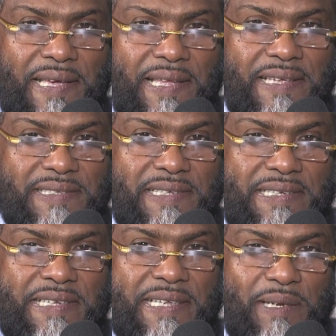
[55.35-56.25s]
It is
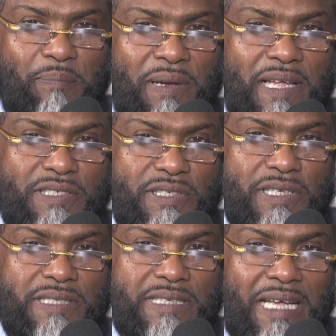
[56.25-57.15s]
indeed a
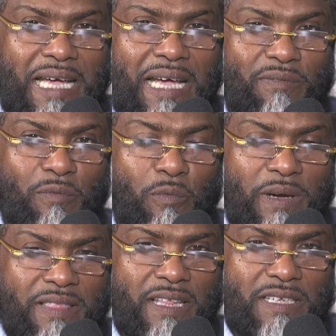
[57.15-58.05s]
pleasure to have
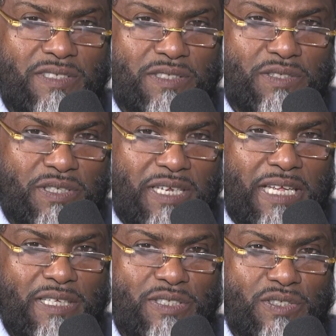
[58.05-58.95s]
with us on
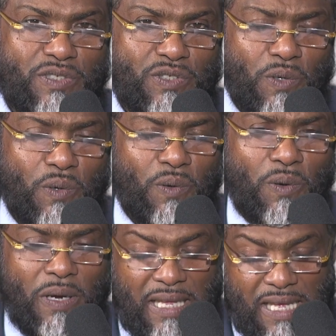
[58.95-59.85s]
today's show